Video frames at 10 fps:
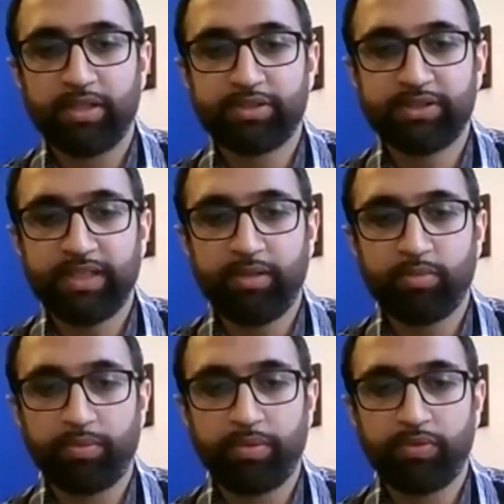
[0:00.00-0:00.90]
just see
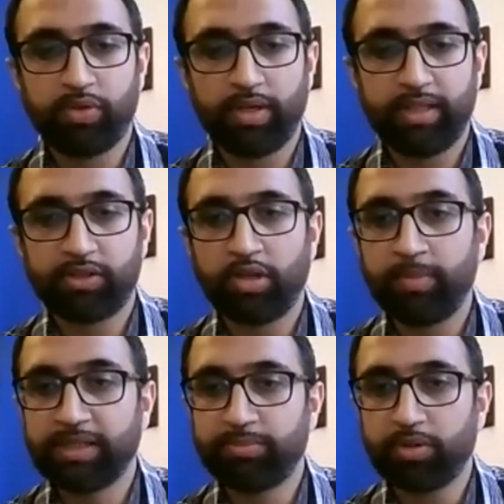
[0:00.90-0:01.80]
what we've got in the
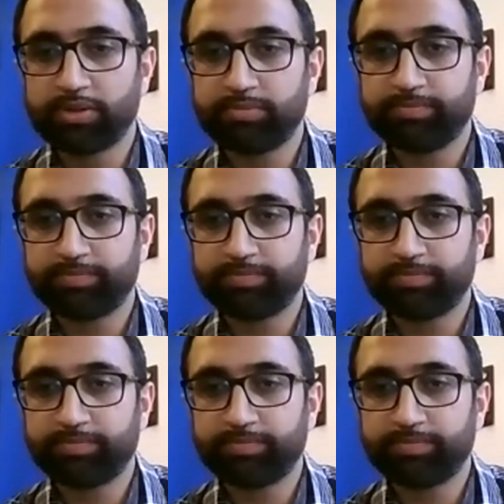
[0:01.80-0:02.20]
comments box.